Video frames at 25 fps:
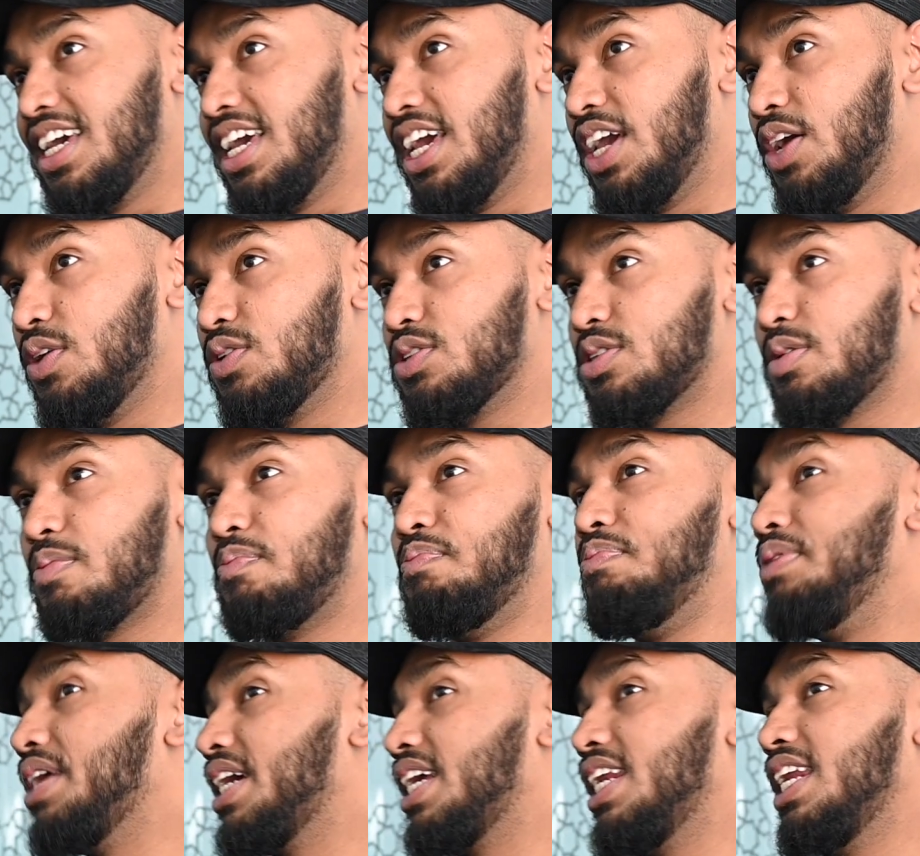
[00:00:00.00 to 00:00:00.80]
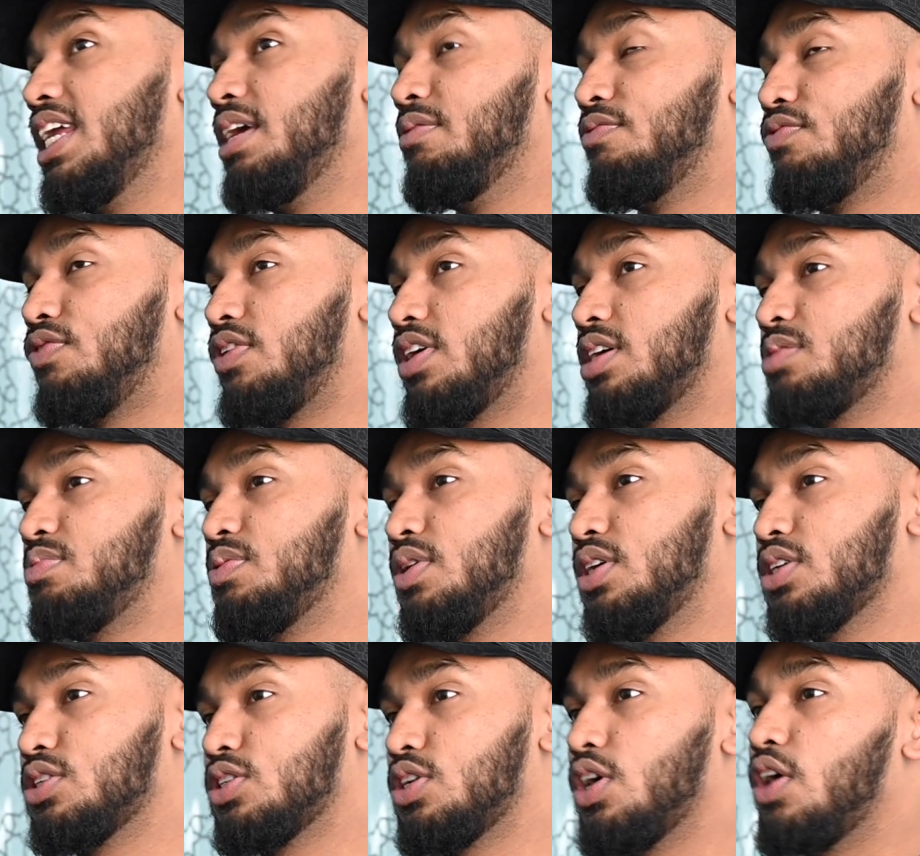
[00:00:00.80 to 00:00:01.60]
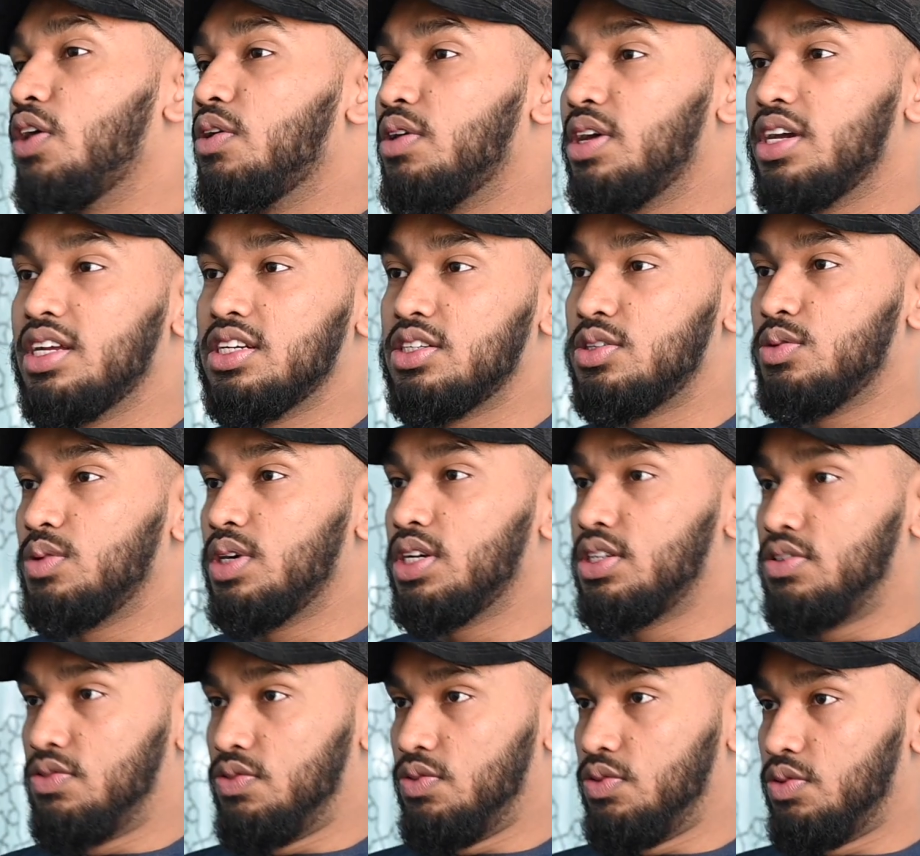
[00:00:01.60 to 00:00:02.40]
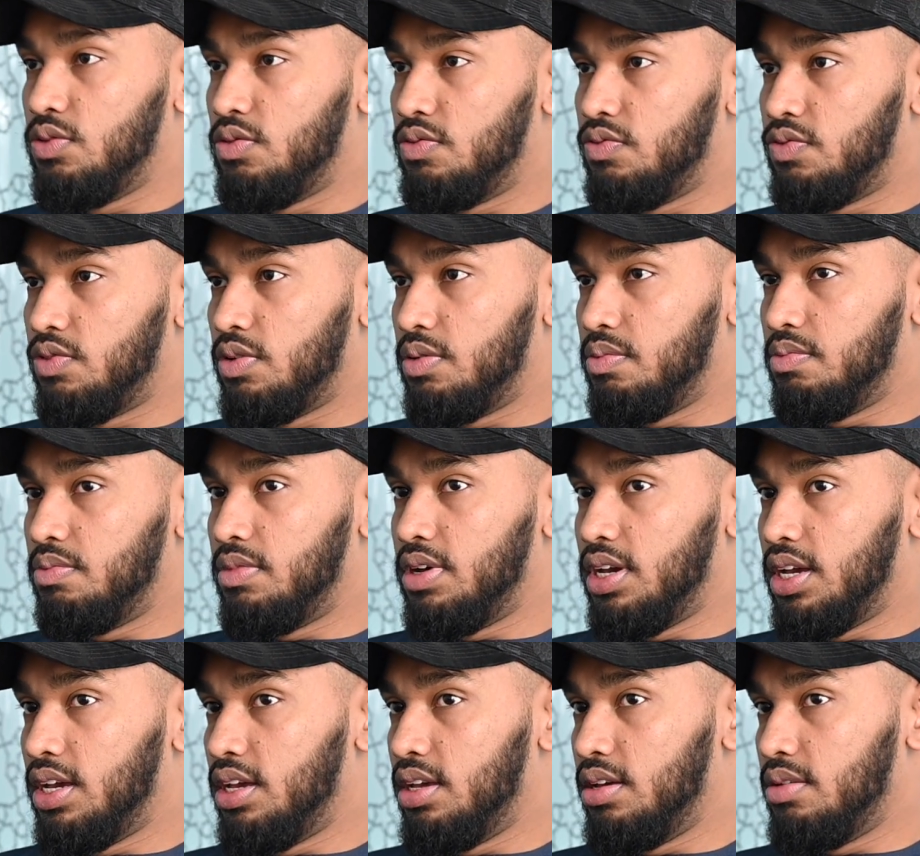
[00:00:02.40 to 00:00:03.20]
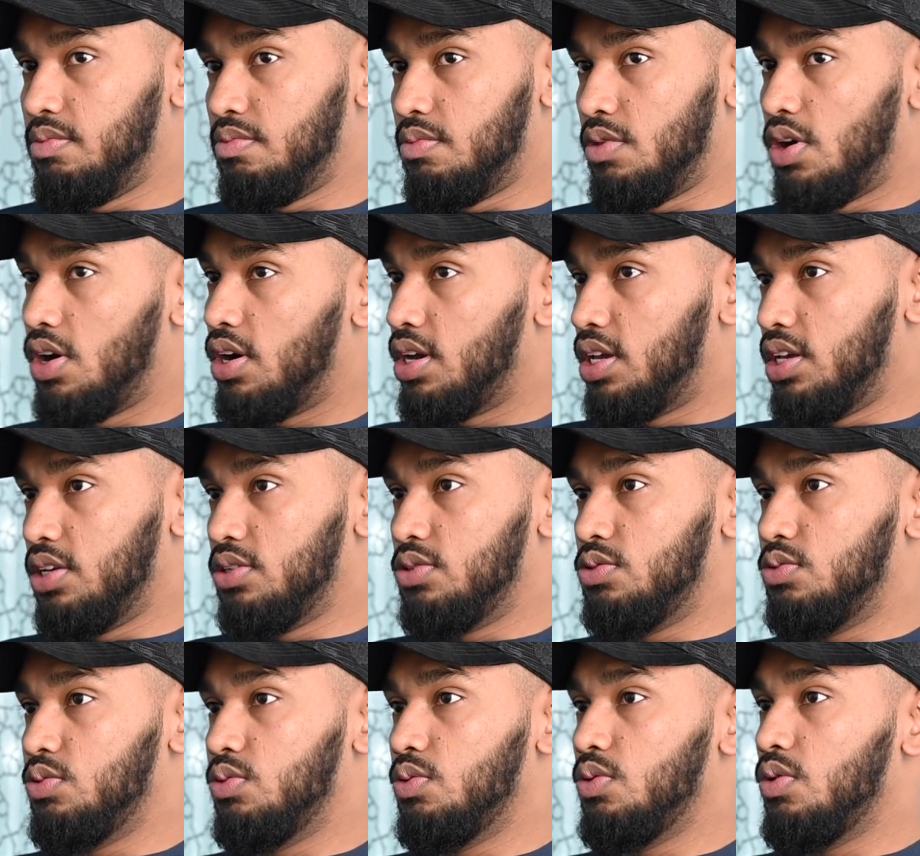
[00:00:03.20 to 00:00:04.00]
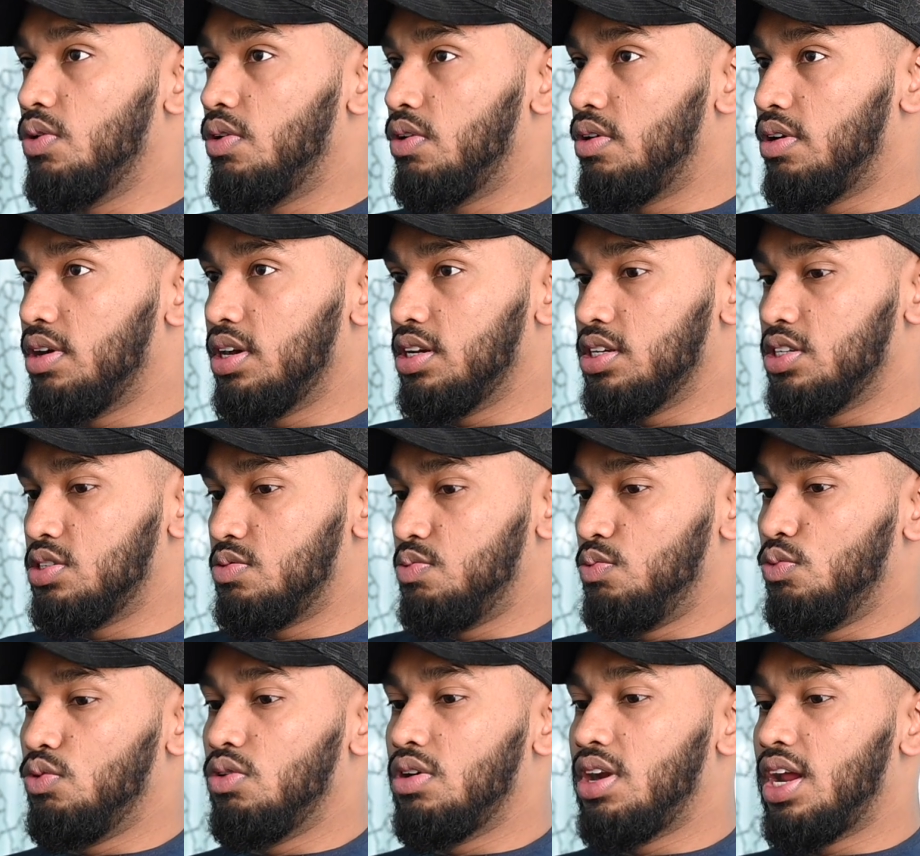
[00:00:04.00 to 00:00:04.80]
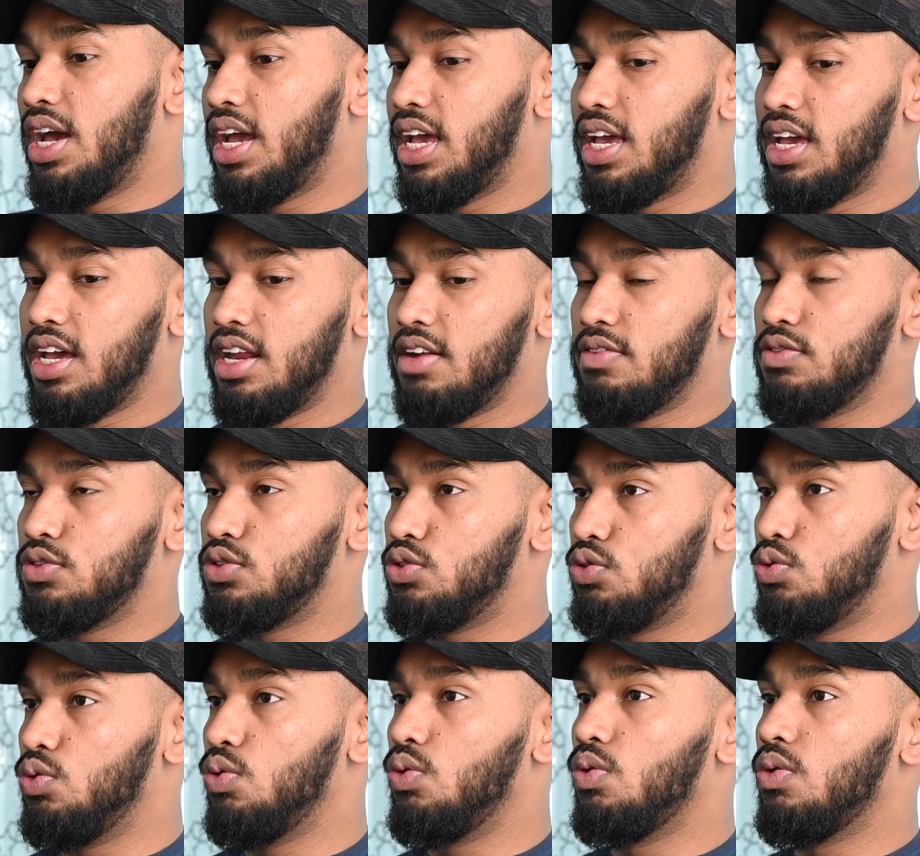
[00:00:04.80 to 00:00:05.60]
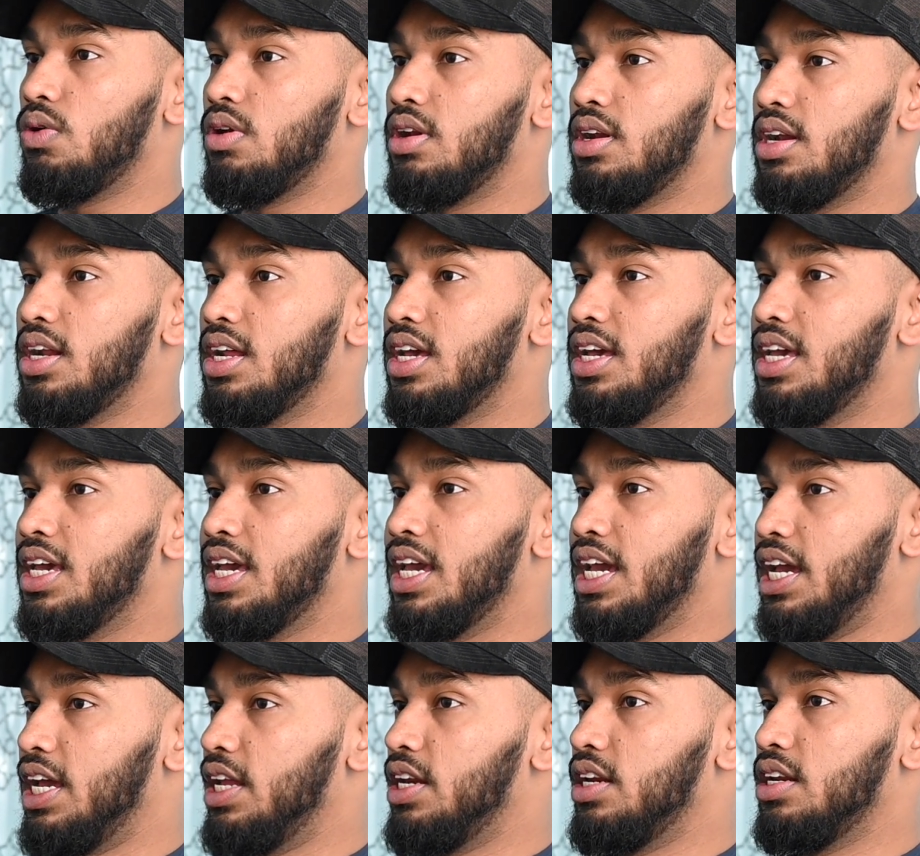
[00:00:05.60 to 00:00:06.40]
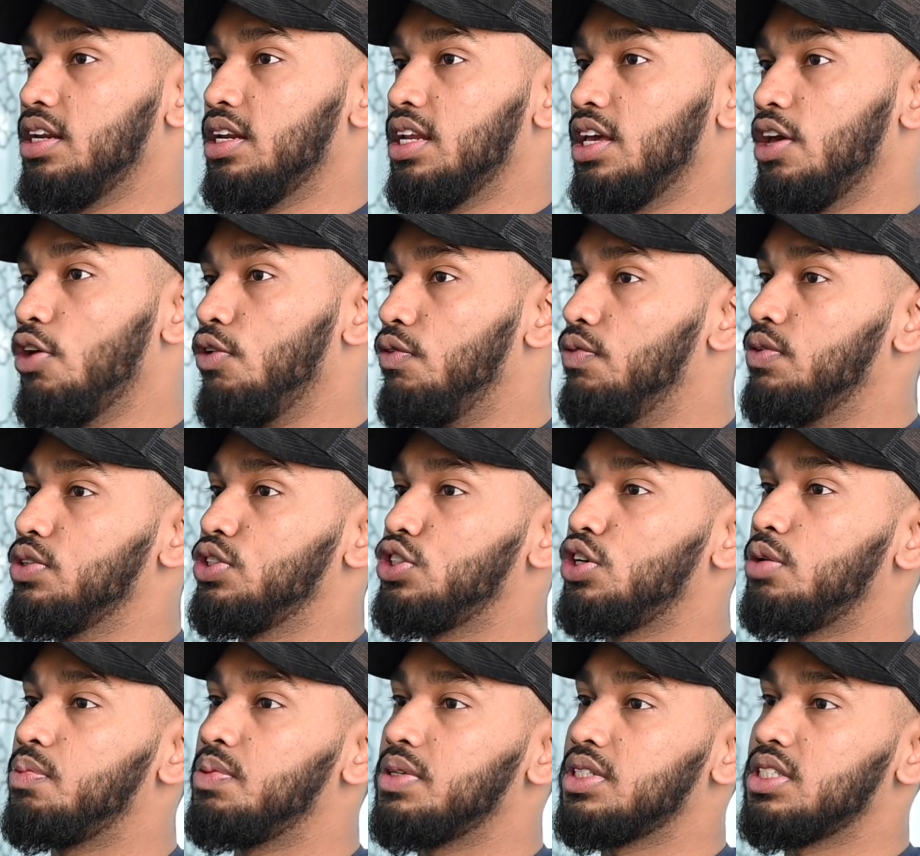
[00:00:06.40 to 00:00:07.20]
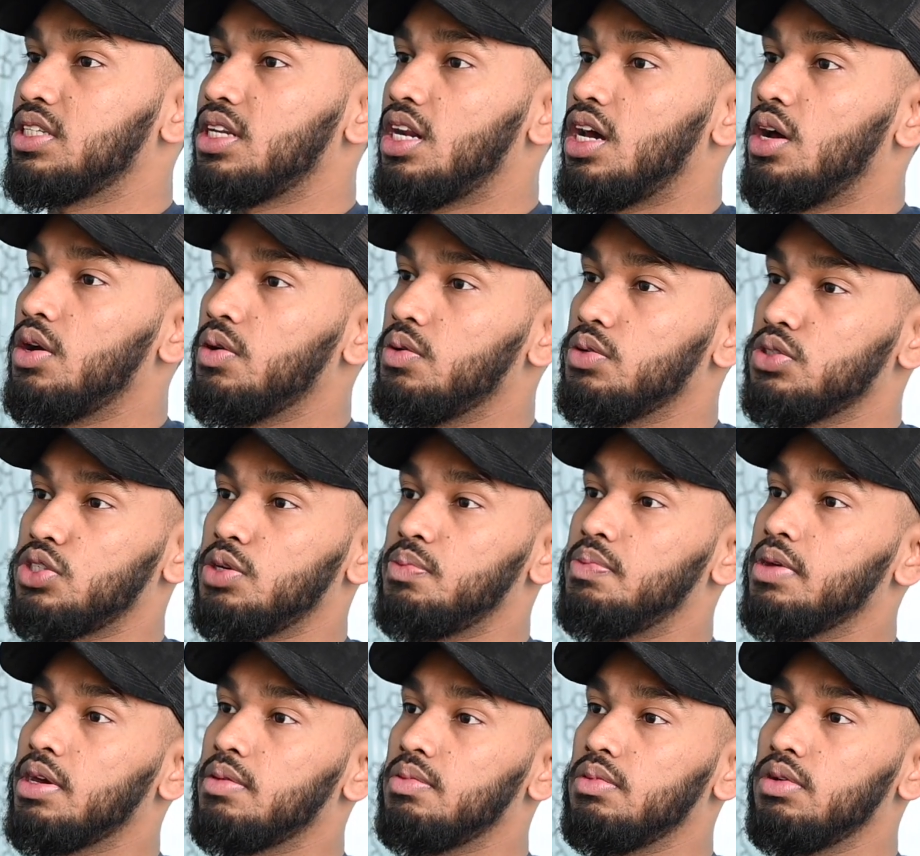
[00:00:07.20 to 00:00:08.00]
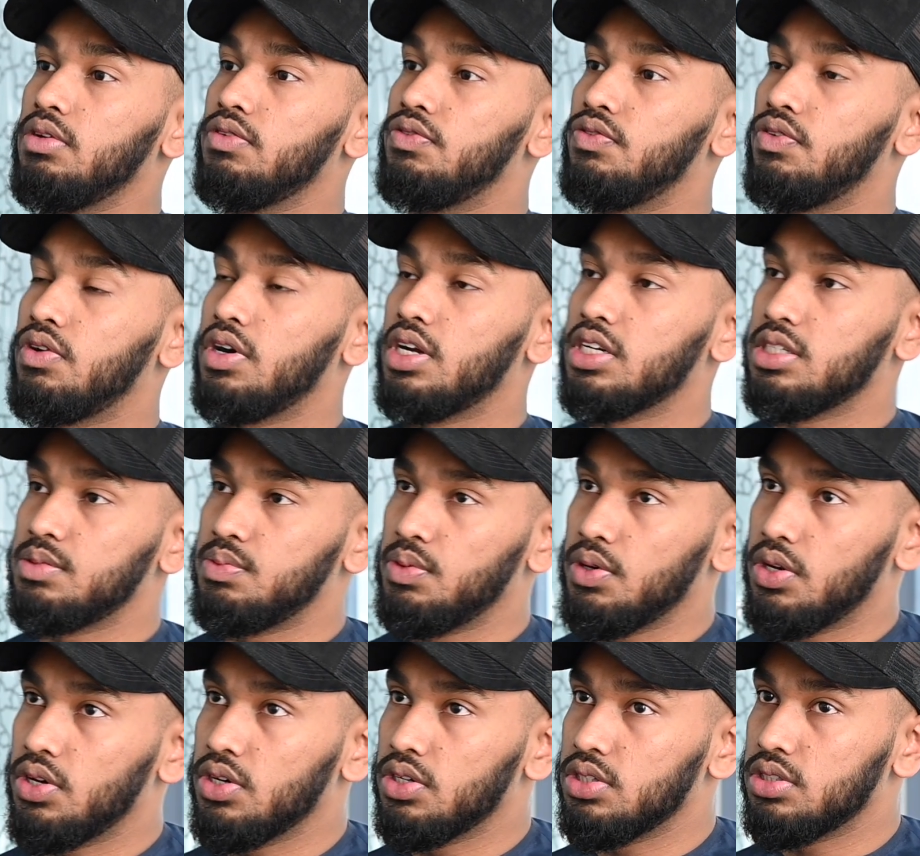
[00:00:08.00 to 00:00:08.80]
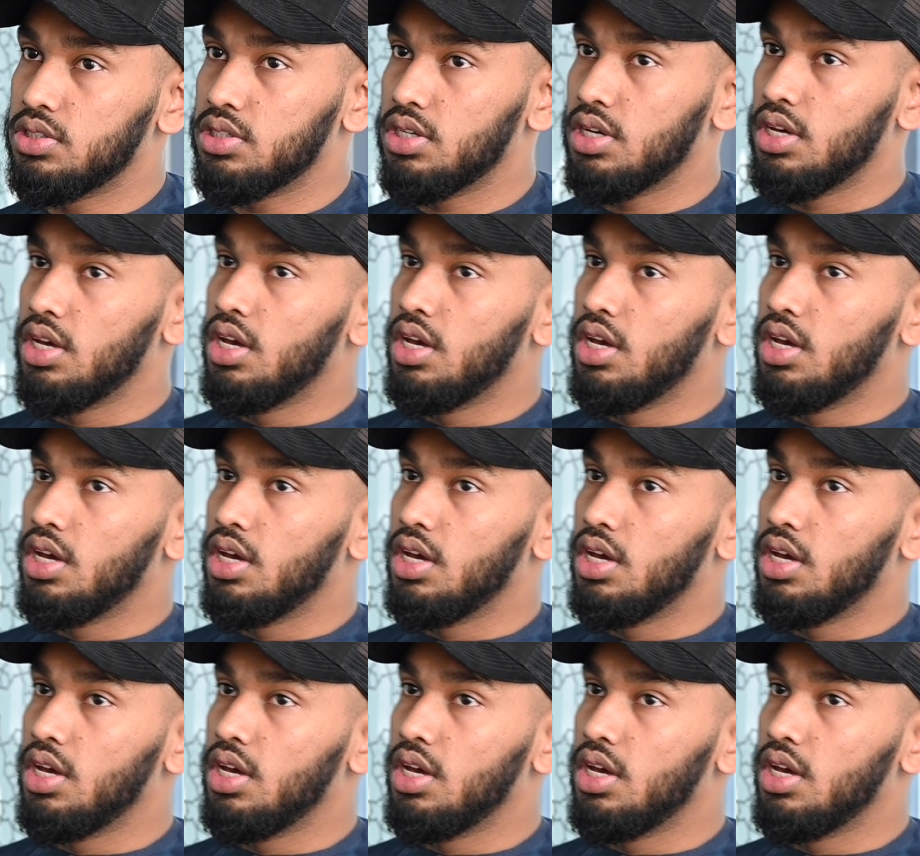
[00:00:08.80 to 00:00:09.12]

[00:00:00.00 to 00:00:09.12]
it was a big leap for us, because going into Westfield from a market stall or a small like kind of stall in Ilford Shopping Centre, it was a big move for us, because